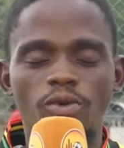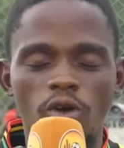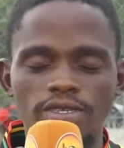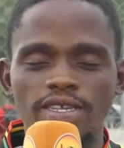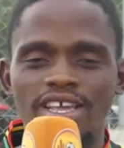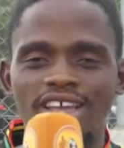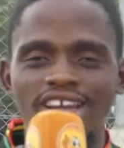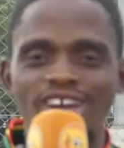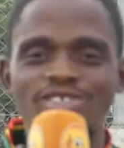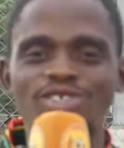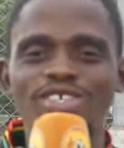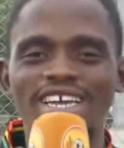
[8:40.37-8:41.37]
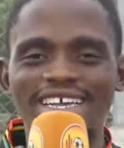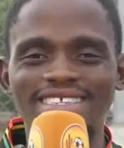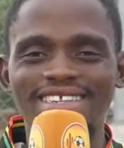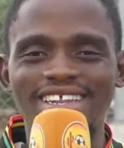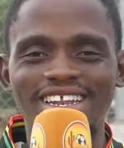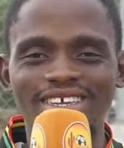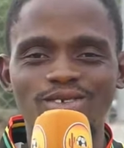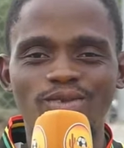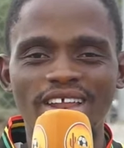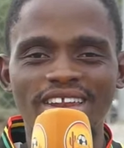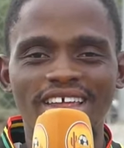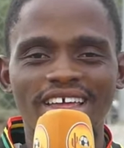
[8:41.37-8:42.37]
box. I'll see you guys in the next
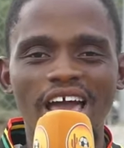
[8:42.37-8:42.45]
one.